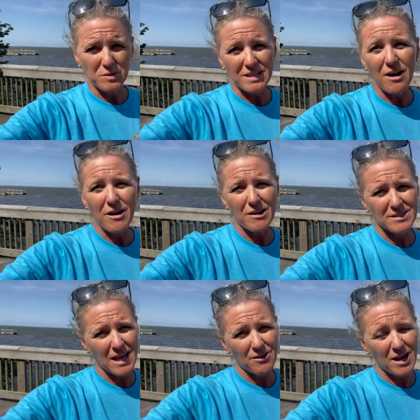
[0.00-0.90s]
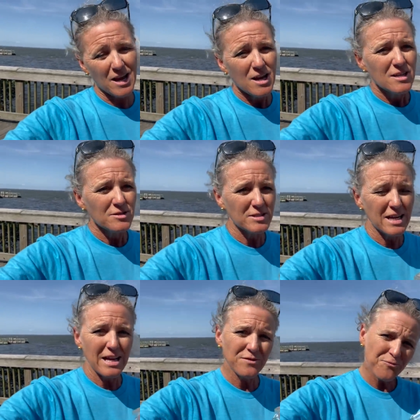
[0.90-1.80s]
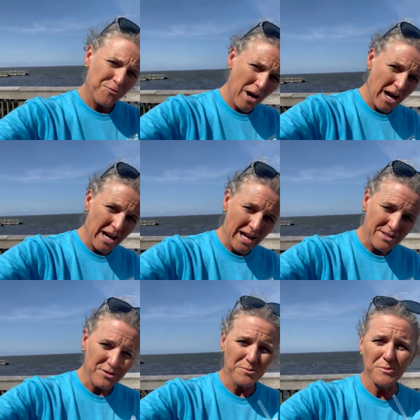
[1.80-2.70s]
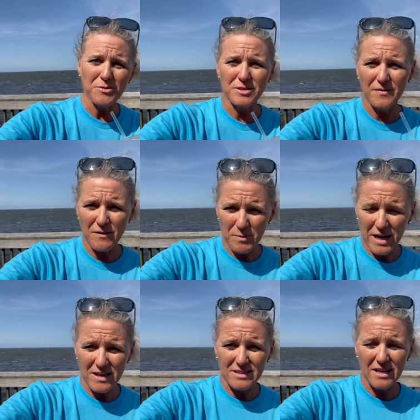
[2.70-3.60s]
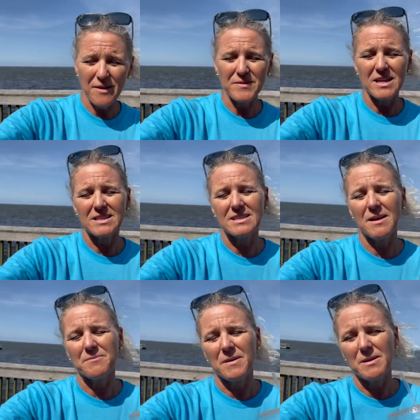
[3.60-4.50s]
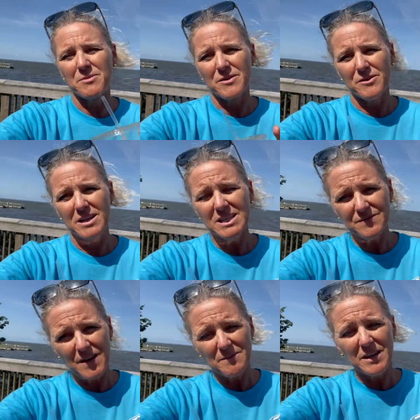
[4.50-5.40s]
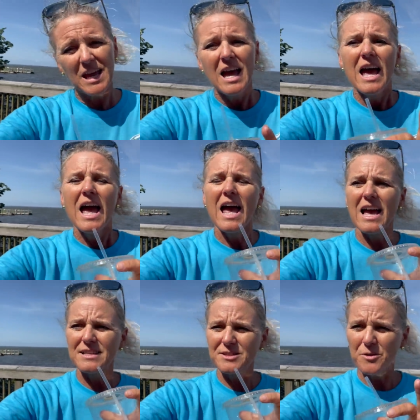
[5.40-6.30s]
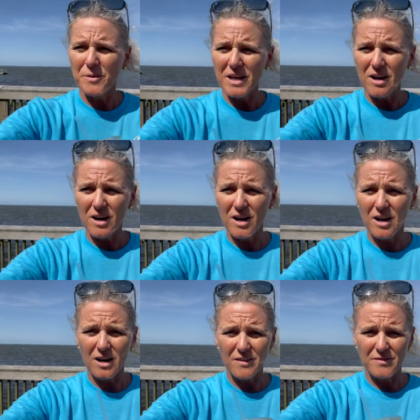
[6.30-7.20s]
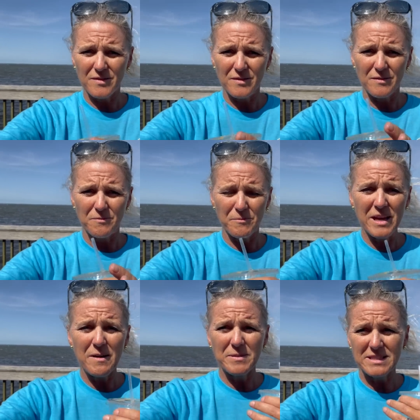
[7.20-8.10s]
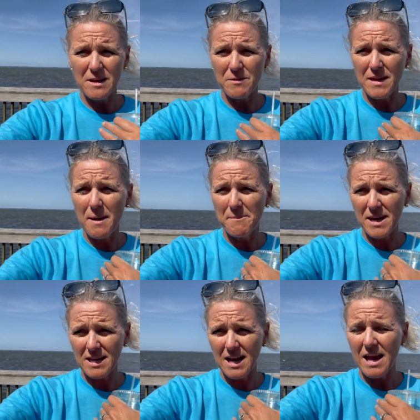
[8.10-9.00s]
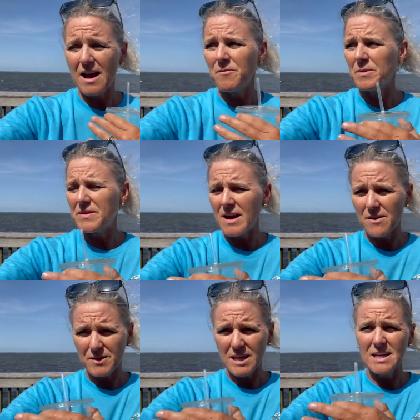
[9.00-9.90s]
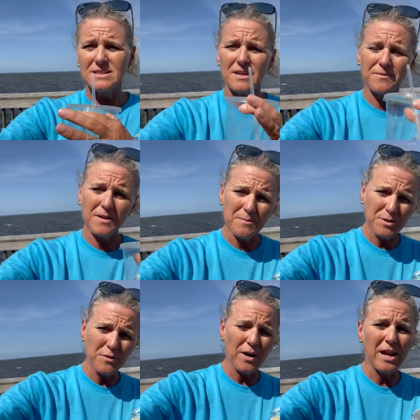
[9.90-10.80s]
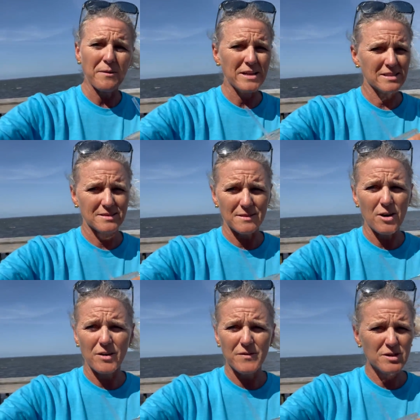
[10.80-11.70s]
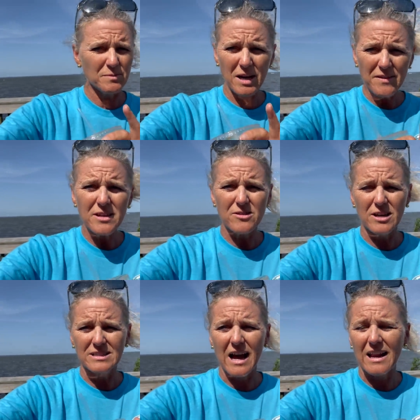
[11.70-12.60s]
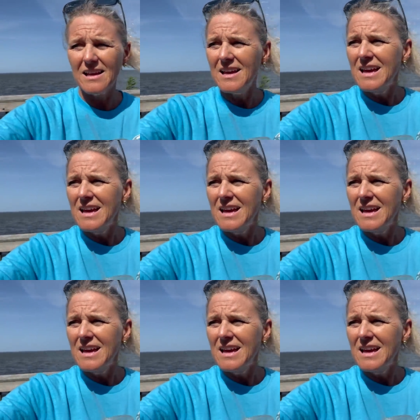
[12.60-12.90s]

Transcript: Saturday to Saturday. So today is Friday. So the most of everybody else left except my brother and his family, and so we are. We have been staying with them, Mike and I have, but now the kids have come over. Anyways, it's all confusing, but I think you guys got it.